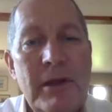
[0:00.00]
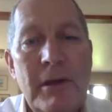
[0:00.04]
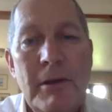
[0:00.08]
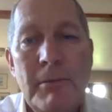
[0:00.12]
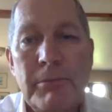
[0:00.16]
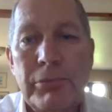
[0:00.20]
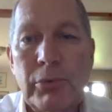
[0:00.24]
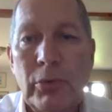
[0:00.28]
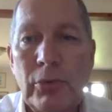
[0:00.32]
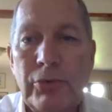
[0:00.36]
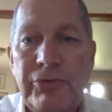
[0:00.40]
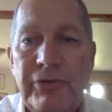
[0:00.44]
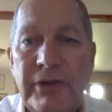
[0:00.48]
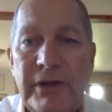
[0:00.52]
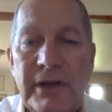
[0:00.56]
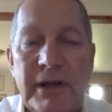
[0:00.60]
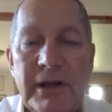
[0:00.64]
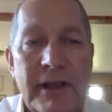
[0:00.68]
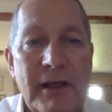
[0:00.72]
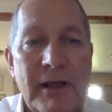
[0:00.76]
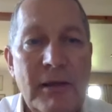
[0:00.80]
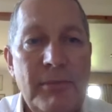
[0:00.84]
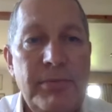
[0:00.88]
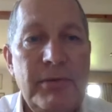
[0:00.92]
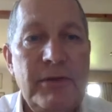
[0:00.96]
brought in a
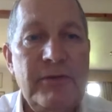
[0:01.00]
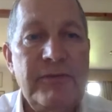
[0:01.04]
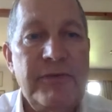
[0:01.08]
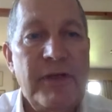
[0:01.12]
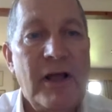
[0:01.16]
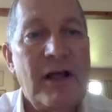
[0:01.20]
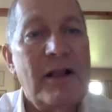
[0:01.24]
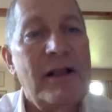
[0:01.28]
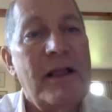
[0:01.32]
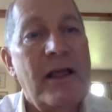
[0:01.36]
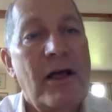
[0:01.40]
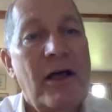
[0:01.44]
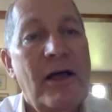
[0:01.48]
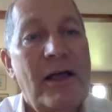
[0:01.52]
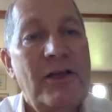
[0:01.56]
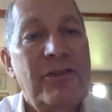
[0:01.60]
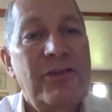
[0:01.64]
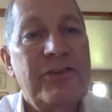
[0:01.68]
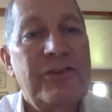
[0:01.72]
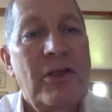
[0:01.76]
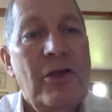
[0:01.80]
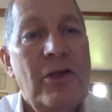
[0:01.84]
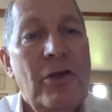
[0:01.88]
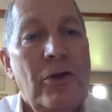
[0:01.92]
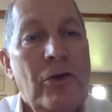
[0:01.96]
couple of young guys
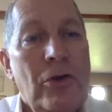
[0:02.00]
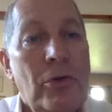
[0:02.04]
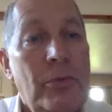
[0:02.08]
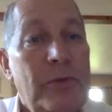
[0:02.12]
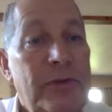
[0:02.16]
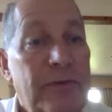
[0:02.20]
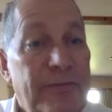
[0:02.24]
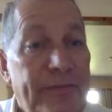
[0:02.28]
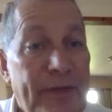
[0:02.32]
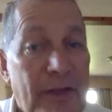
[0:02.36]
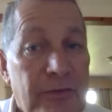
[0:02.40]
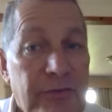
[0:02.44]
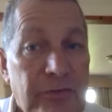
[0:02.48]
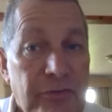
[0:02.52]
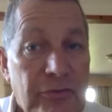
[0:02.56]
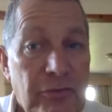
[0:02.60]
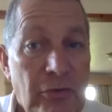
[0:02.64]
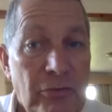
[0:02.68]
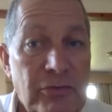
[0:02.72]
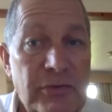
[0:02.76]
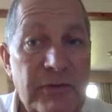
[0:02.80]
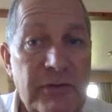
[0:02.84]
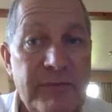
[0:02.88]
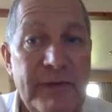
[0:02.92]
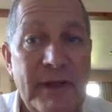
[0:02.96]
who are strong
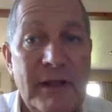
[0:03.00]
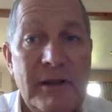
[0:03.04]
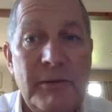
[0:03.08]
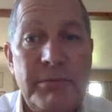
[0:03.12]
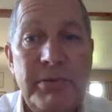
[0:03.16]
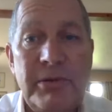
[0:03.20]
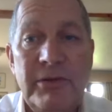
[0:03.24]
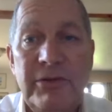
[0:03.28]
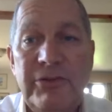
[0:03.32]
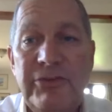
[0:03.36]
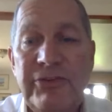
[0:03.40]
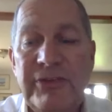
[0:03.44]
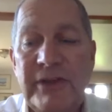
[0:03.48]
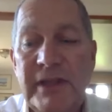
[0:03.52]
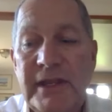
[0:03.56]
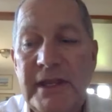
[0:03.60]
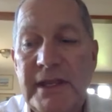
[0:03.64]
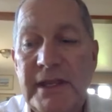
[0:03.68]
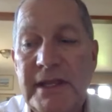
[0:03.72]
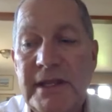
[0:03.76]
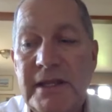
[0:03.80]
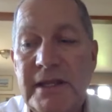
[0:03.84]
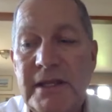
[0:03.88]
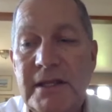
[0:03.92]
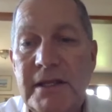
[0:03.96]
developers
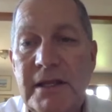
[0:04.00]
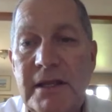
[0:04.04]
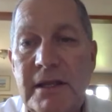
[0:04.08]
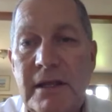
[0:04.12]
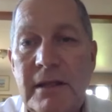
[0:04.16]
in